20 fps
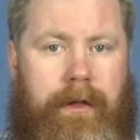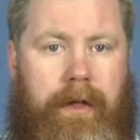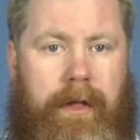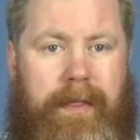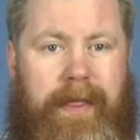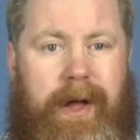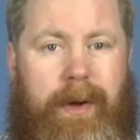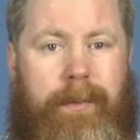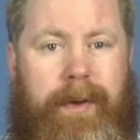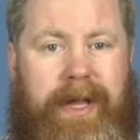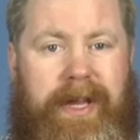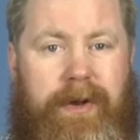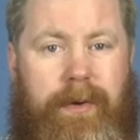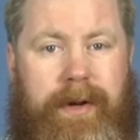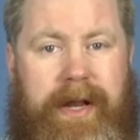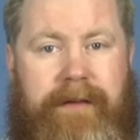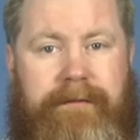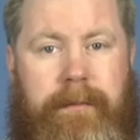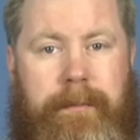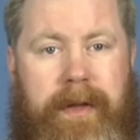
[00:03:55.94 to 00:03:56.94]
That way you
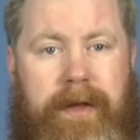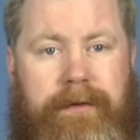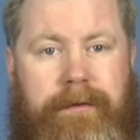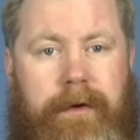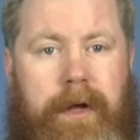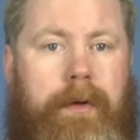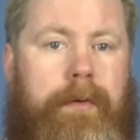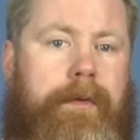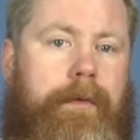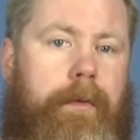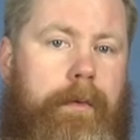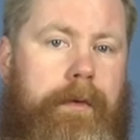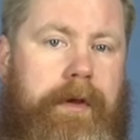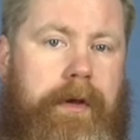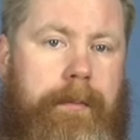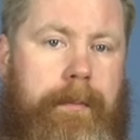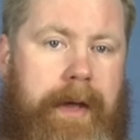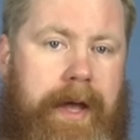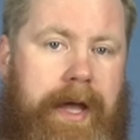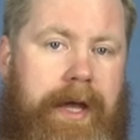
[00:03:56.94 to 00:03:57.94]
don't have to mess around with holding
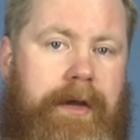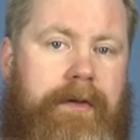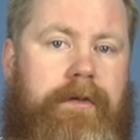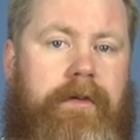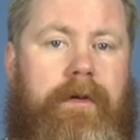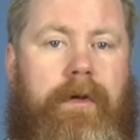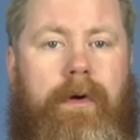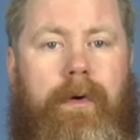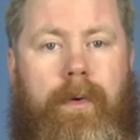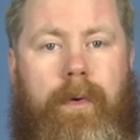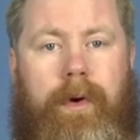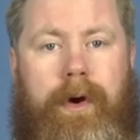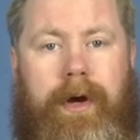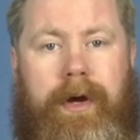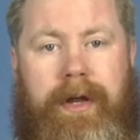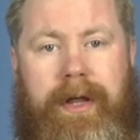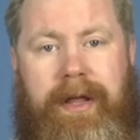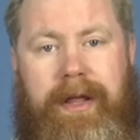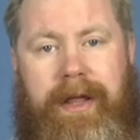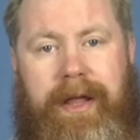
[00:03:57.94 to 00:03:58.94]
your mags
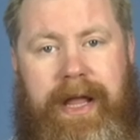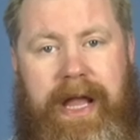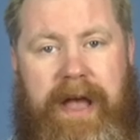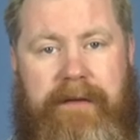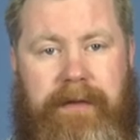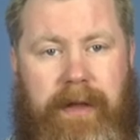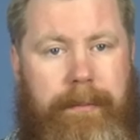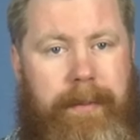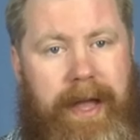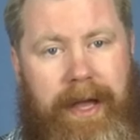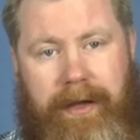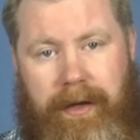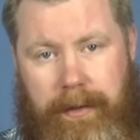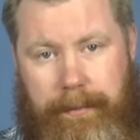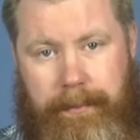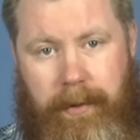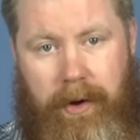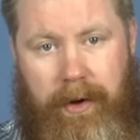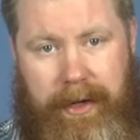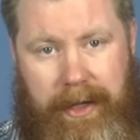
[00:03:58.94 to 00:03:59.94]
or having a mag in your
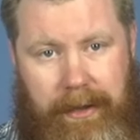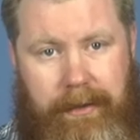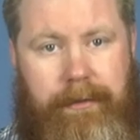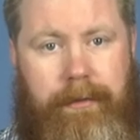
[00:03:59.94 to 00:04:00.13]
pocket